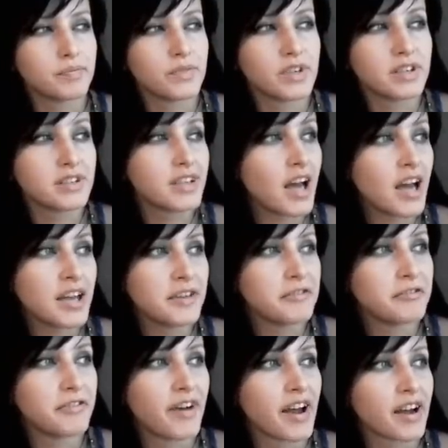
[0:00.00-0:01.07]
side
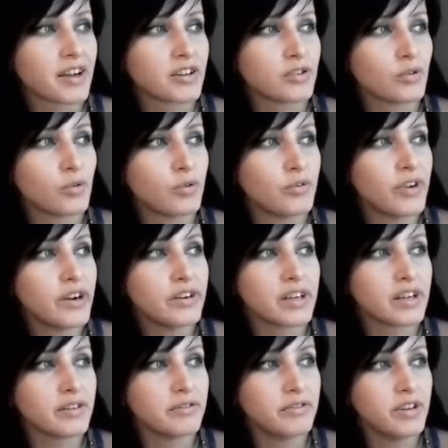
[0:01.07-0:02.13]
effect, or very
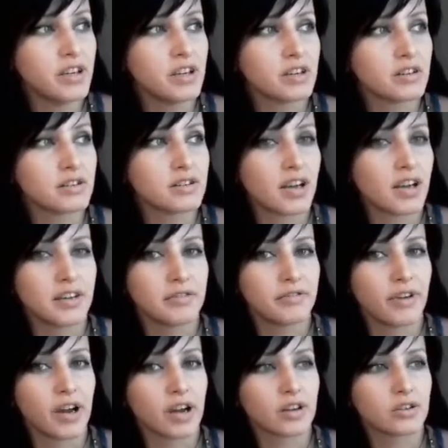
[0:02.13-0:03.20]
convenient side
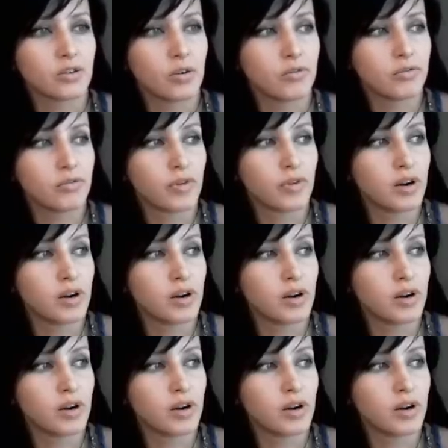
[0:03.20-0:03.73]
effect of